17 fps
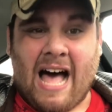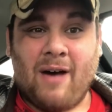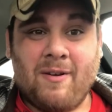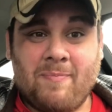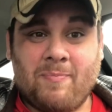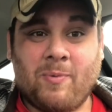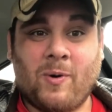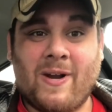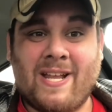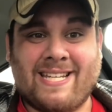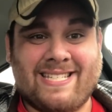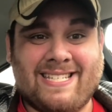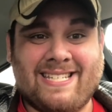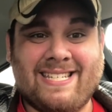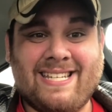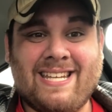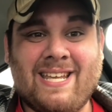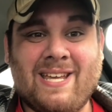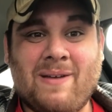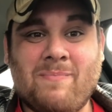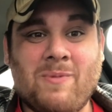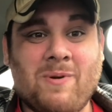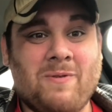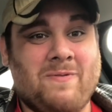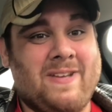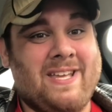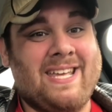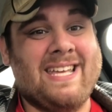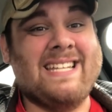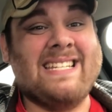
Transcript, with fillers: out of print movie.